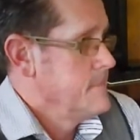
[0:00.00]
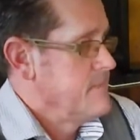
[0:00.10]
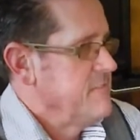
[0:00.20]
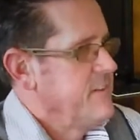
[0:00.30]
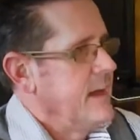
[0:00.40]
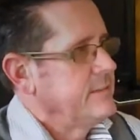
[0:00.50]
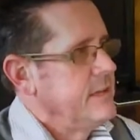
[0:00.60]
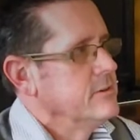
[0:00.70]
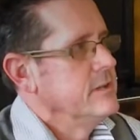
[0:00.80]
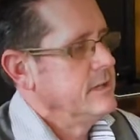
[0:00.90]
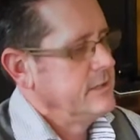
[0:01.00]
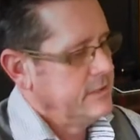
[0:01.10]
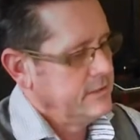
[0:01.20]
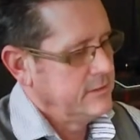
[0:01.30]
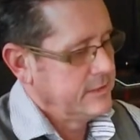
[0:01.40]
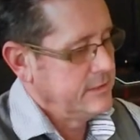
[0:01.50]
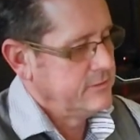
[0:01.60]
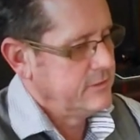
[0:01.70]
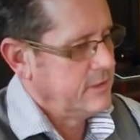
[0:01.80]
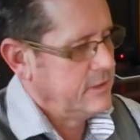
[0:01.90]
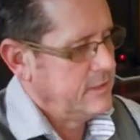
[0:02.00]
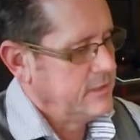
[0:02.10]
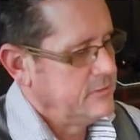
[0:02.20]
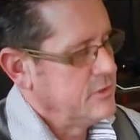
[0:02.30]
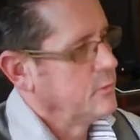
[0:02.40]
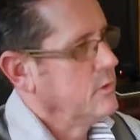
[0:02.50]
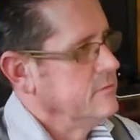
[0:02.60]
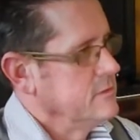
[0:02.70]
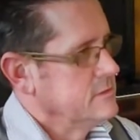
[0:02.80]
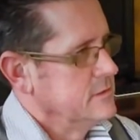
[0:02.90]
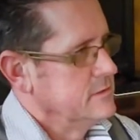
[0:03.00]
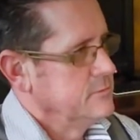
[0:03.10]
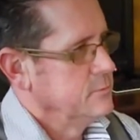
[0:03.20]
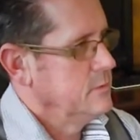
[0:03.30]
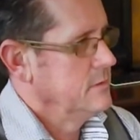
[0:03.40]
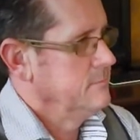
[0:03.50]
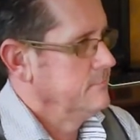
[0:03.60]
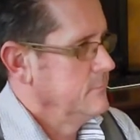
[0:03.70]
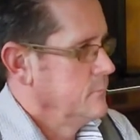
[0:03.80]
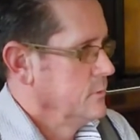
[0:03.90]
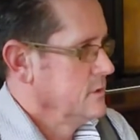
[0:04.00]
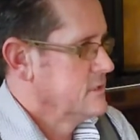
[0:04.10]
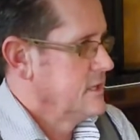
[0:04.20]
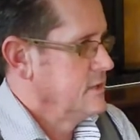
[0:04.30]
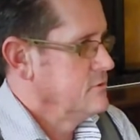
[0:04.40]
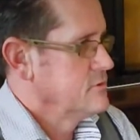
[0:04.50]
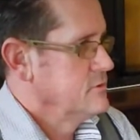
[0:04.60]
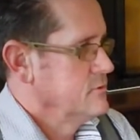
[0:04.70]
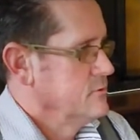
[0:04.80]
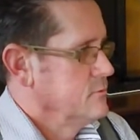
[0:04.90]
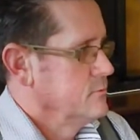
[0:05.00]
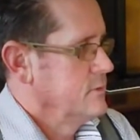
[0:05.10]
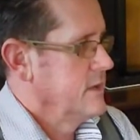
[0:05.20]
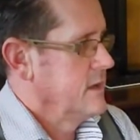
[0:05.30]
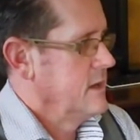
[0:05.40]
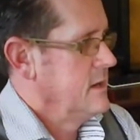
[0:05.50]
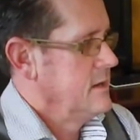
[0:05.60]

In fact, internet leads is the equivalent of what real estate used to do when they